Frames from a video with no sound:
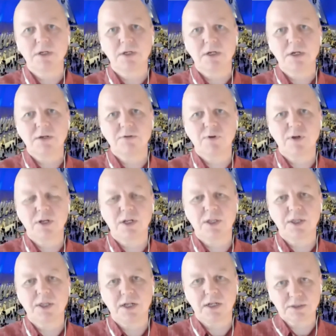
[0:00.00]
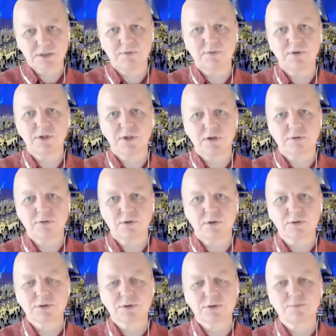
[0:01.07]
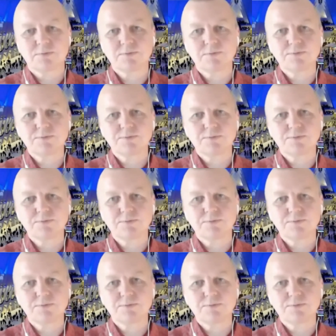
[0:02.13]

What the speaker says: In Finland, they are 7-year-olds.